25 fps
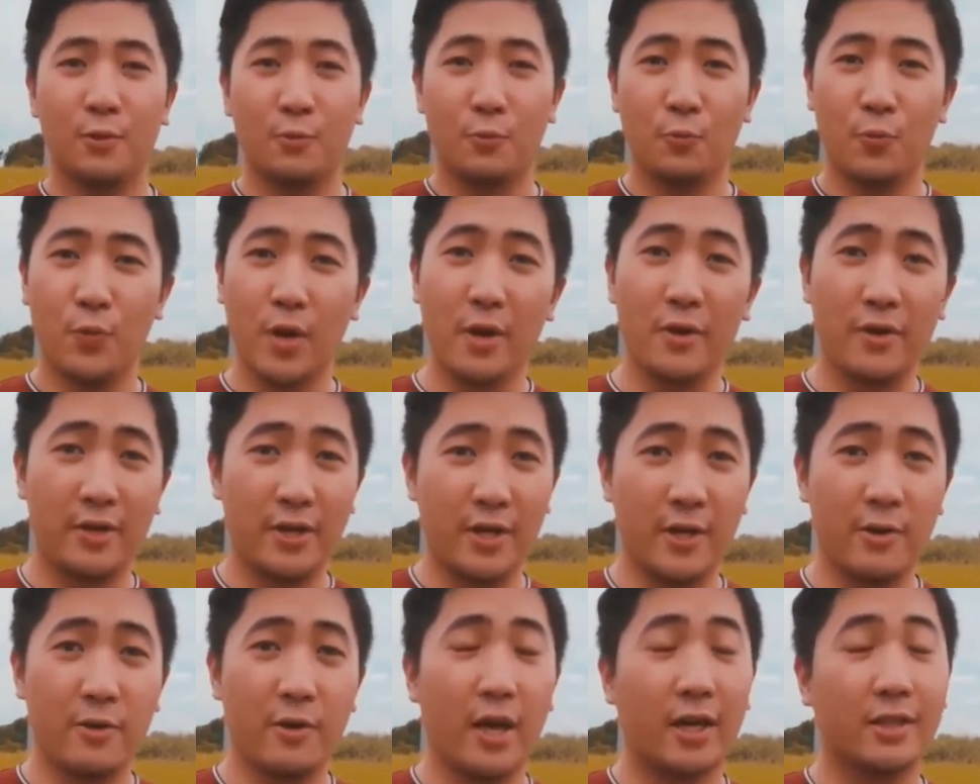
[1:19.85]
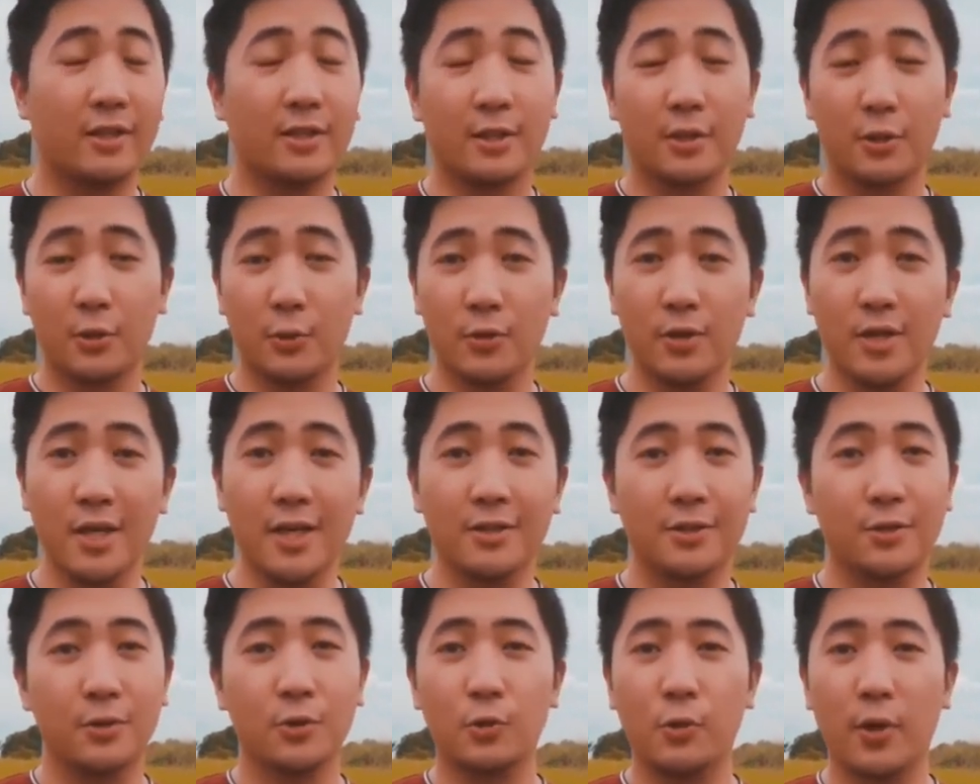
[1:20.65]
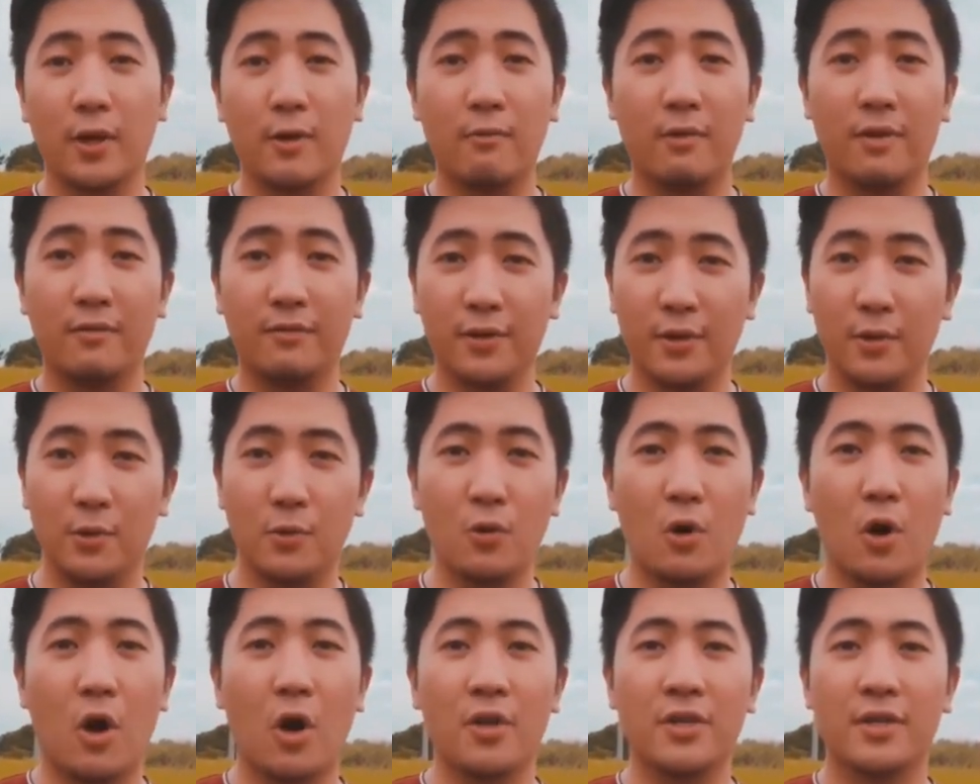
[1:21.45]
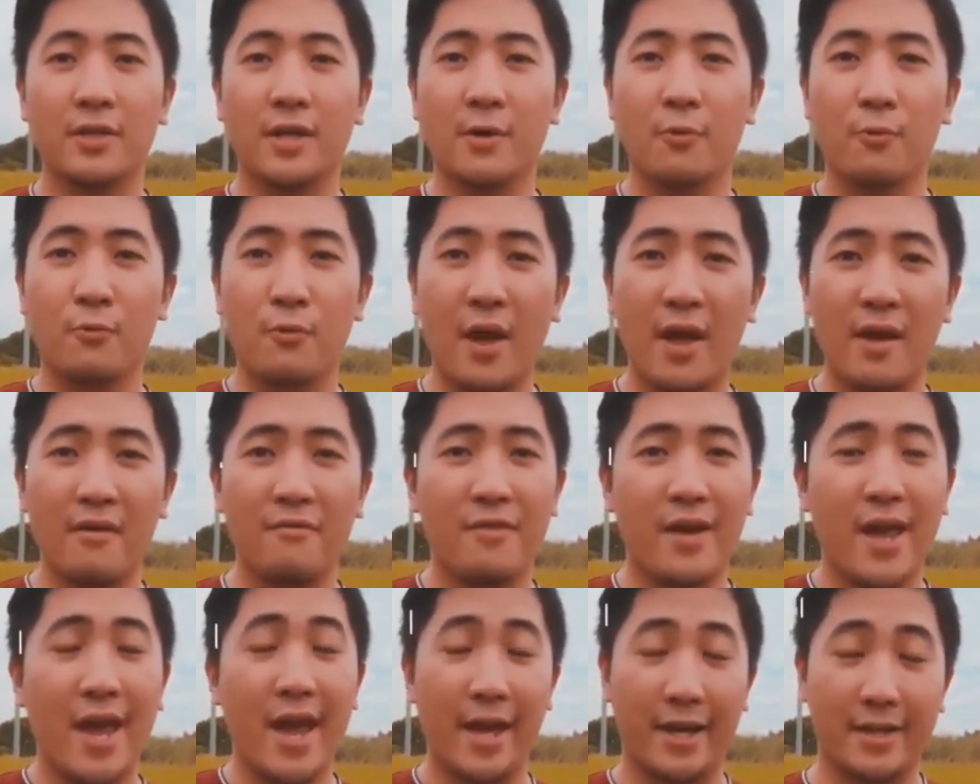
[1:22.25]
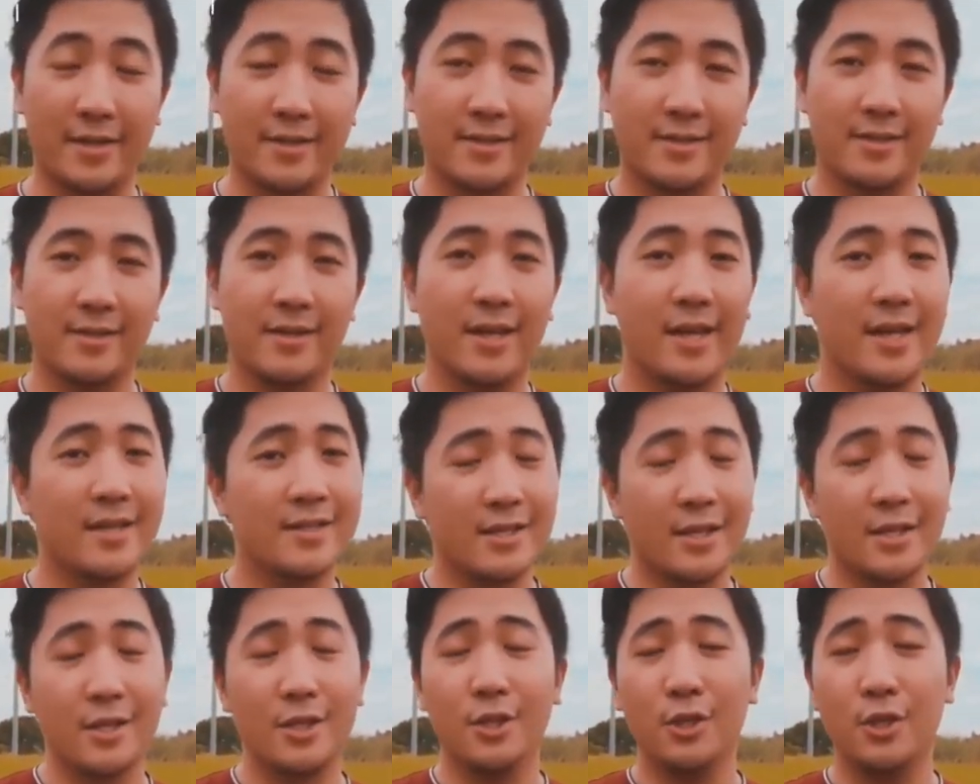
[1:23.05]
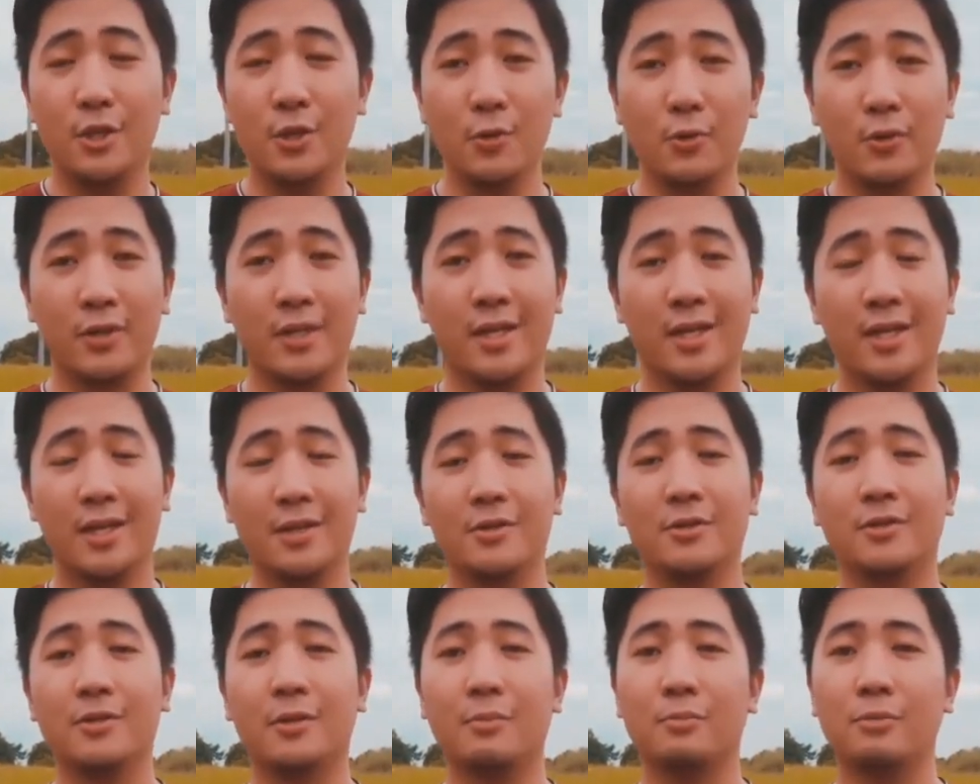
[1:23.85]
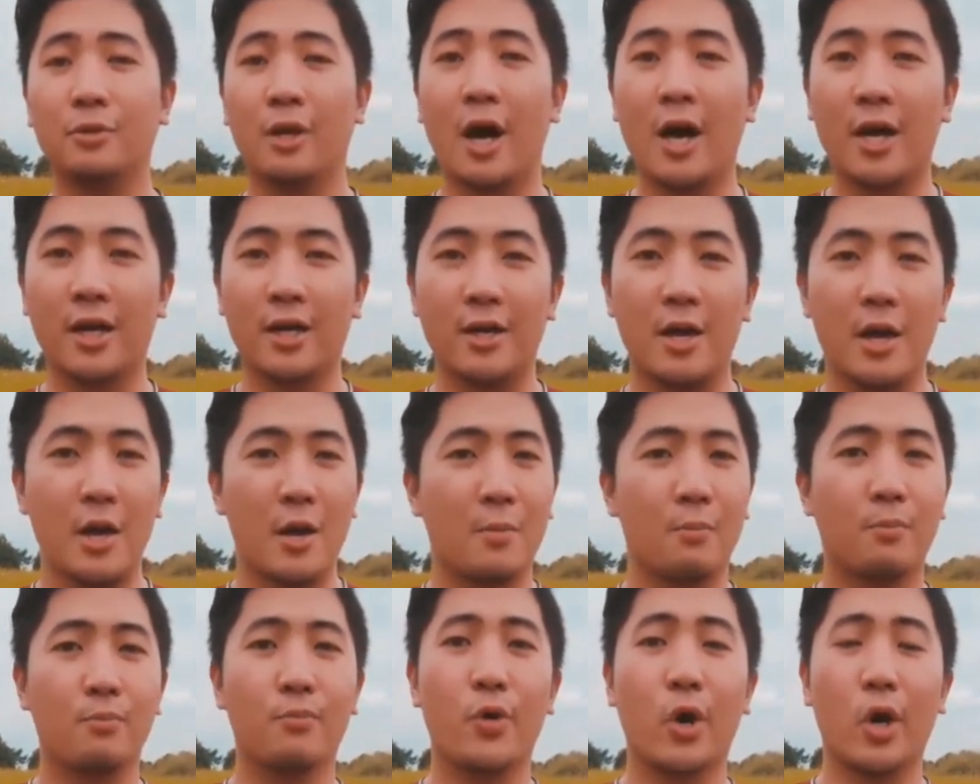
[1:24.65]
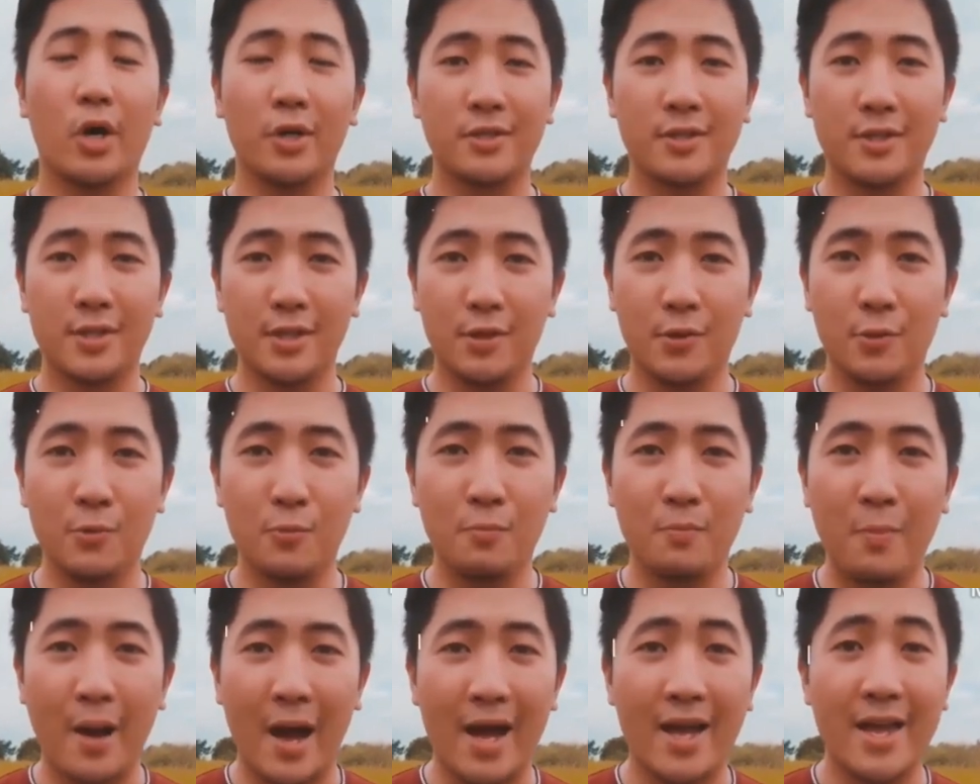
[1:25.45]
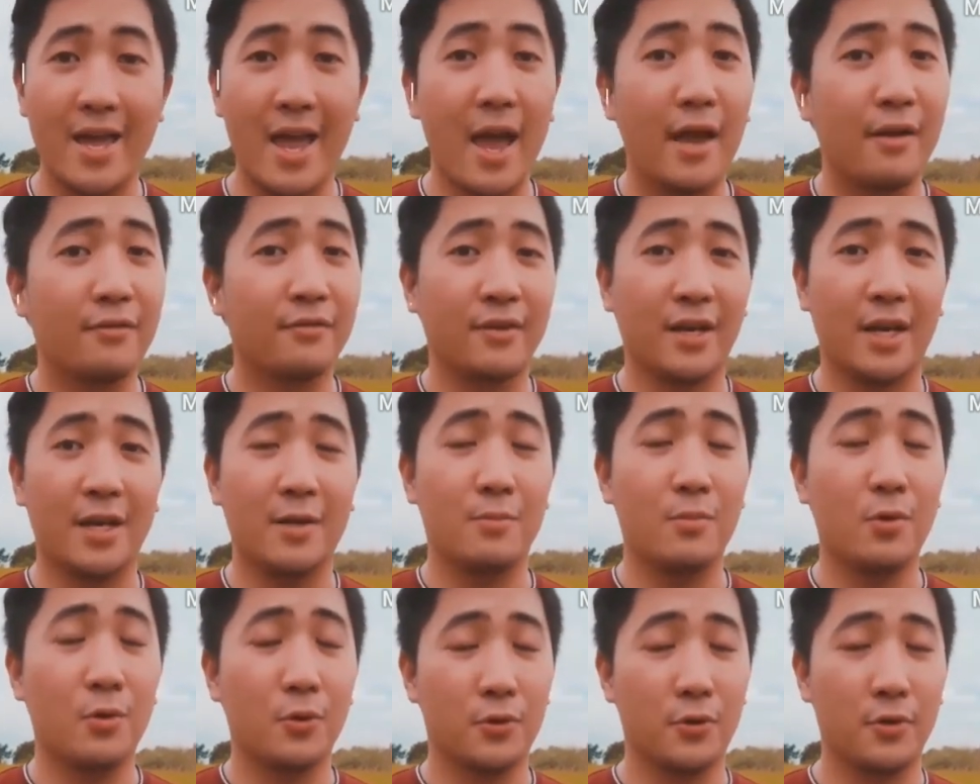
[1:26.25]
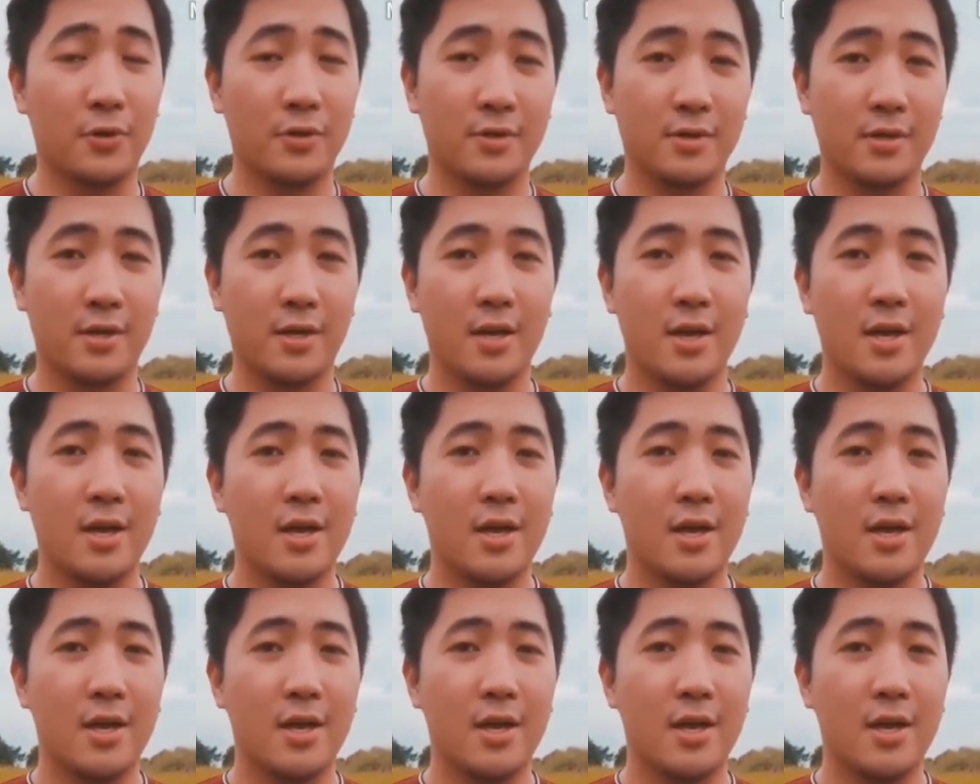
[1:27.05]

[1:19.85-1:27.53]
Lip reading: We are here at Laguna to do a review on the Rev X. It's a new kid on the block brought to you by FK Motors.